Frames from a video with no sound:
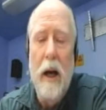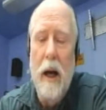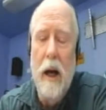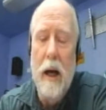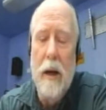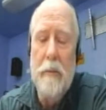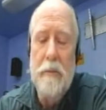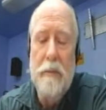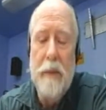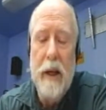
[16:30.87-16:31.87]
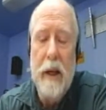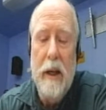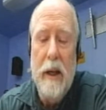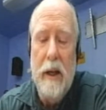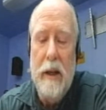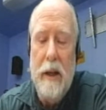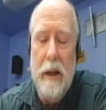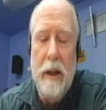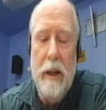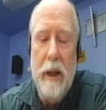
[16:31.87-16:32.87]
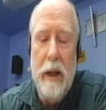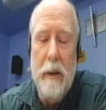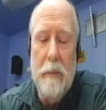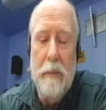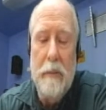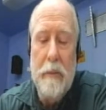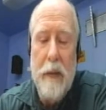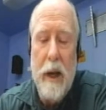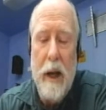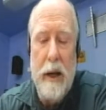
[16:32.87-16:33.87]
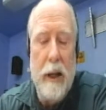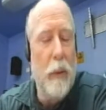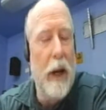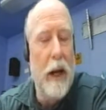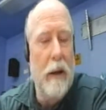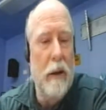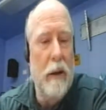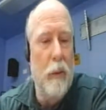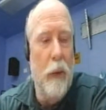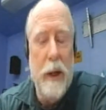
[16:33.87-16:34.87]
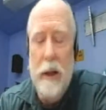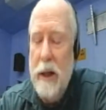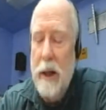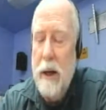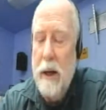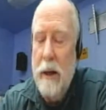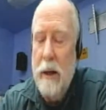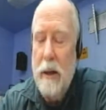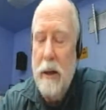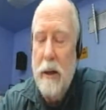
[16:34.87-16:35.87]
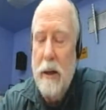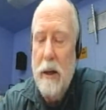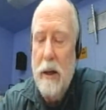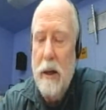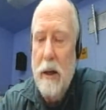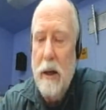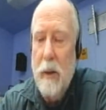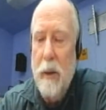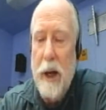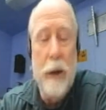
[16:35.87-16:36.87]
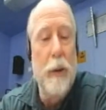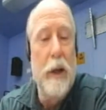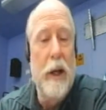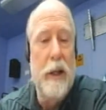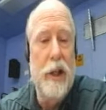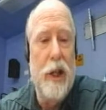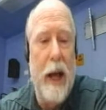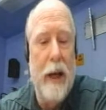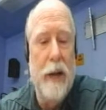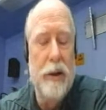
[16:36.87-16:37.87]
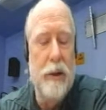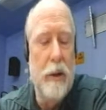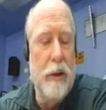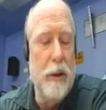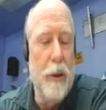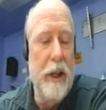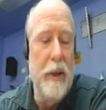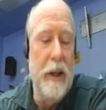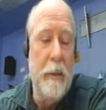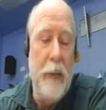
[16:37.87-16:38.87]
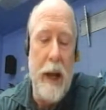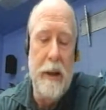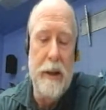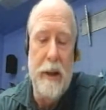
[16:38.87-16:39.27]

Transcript: Um, yeah, and then when I when uh, when I do get a chance, so the twenty meter band